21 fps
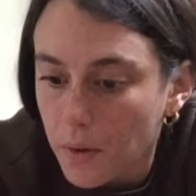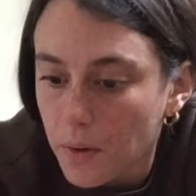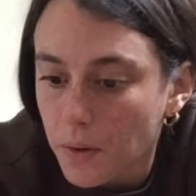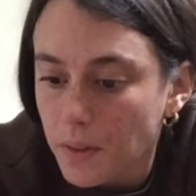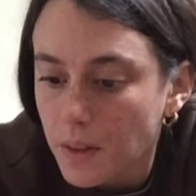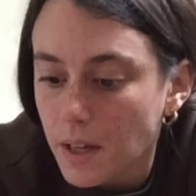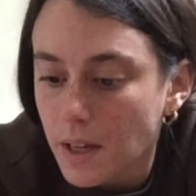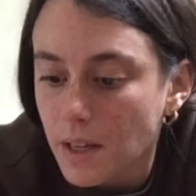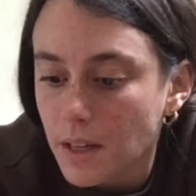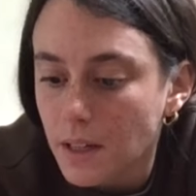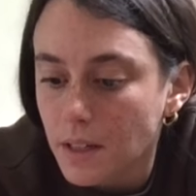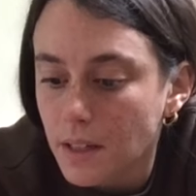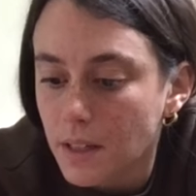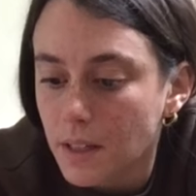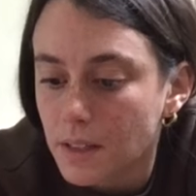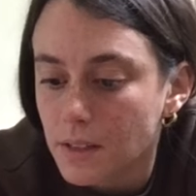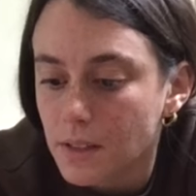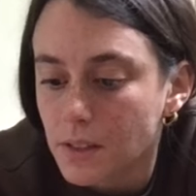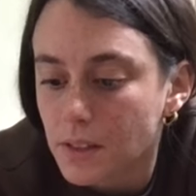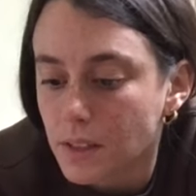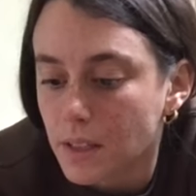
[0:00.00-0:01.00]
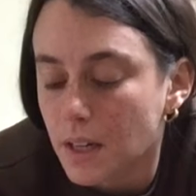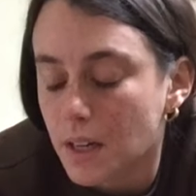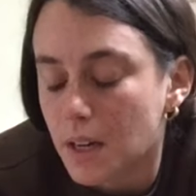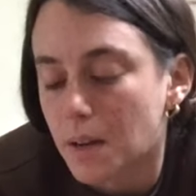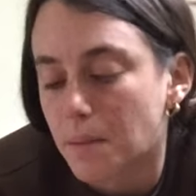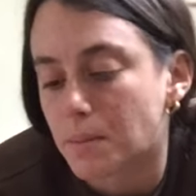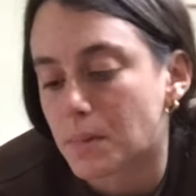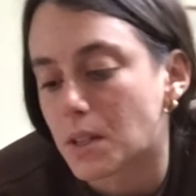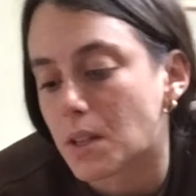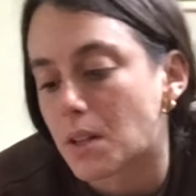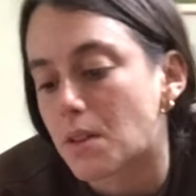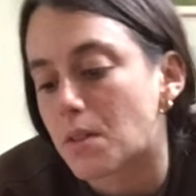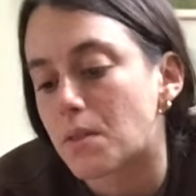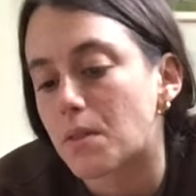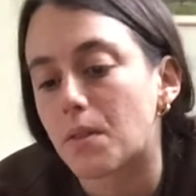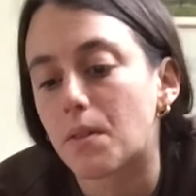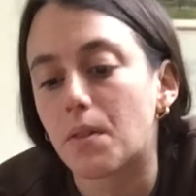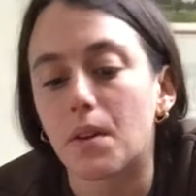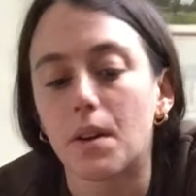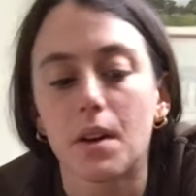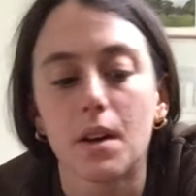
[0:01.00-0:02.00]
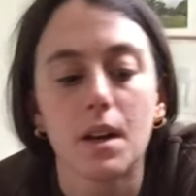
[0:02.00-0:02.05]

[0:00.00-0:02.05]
whole thing, it's just kind of up to you.